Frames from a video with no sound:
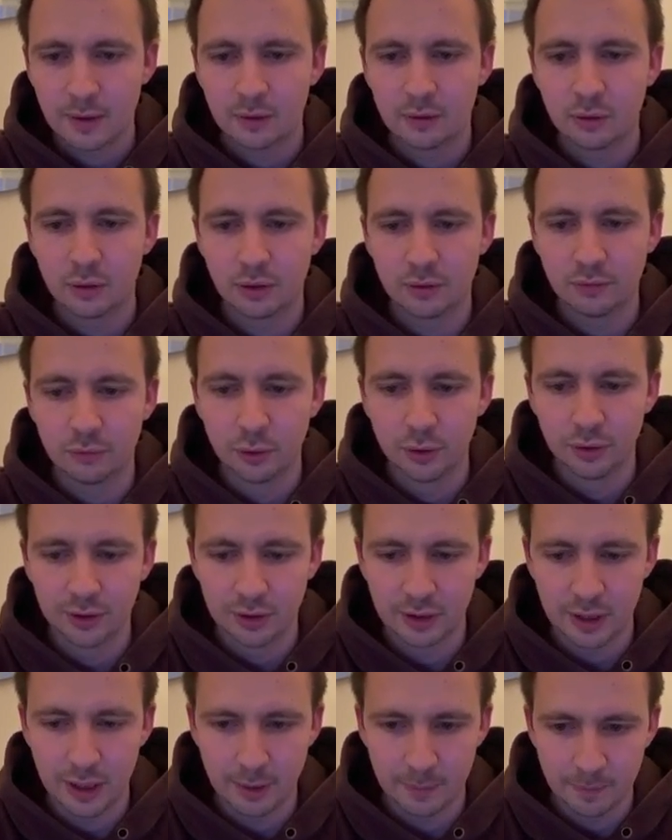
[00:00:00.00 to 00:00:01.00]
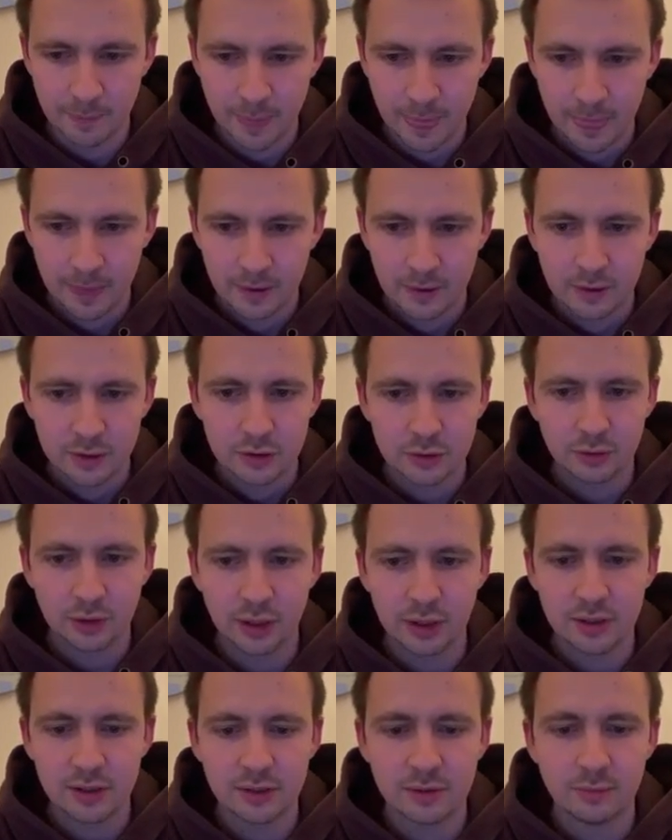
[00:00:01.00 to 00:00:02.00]
you have won the game. So
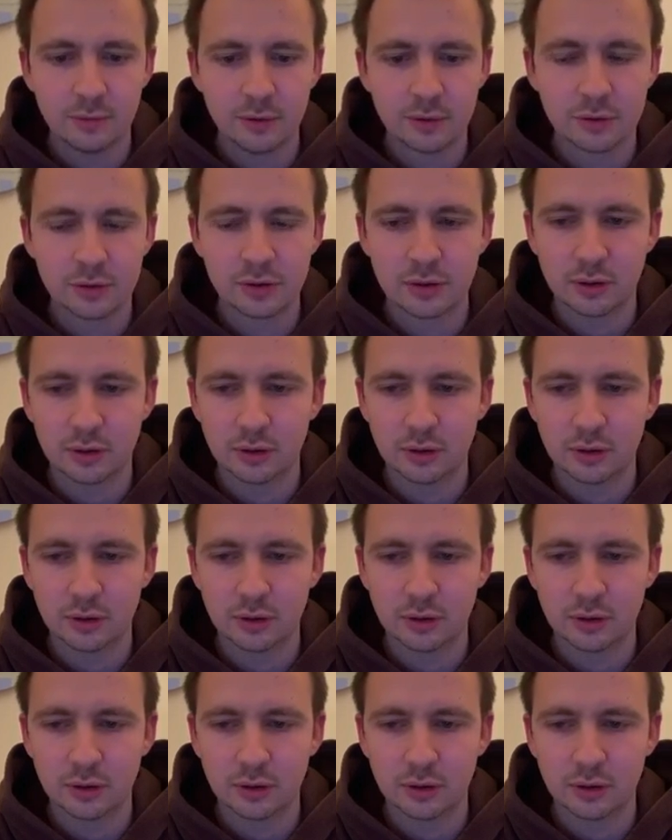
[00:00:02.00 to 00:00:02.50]
that is the most